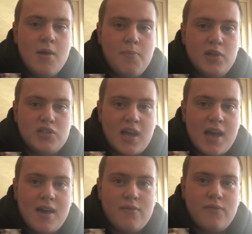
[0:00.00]
But to
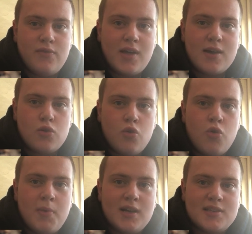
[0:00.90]
have that
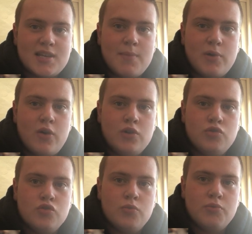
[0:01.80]
quarterback sat behind
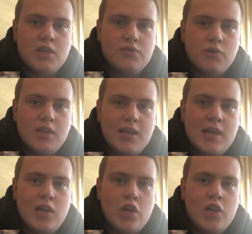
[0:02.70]
Drew Brees for a
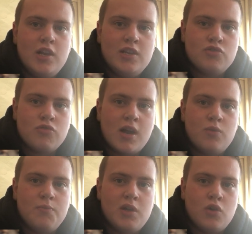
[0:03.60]
year learning his trade
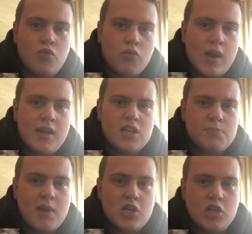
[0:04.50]
would be great,
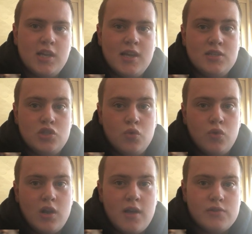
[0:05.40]
especially as
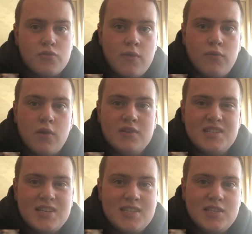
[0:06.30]
Jordan Love's thrown for over
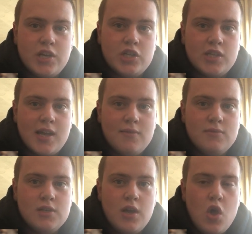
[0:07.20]
60 touchdowns,